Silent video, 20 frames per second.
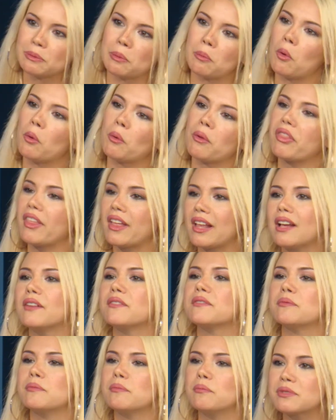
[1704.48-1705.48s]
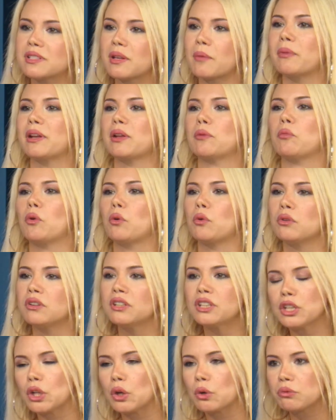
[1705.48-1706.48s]
people would think of somebody more,
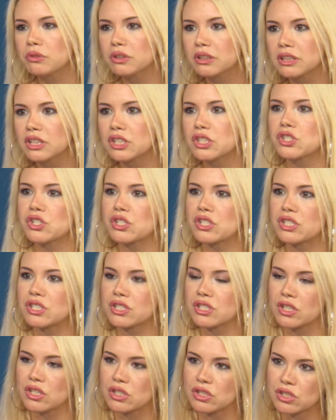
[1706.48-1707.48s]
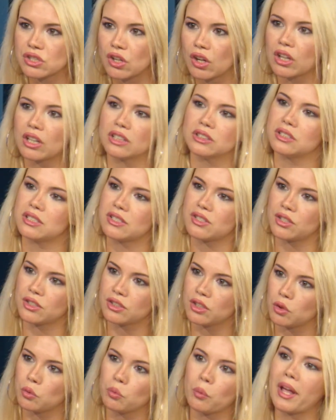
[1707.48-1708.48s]
religious, stuck into
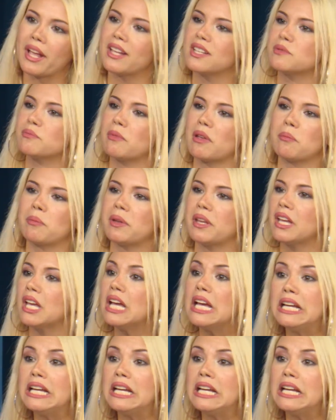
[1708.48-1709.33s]
certain ways, maybe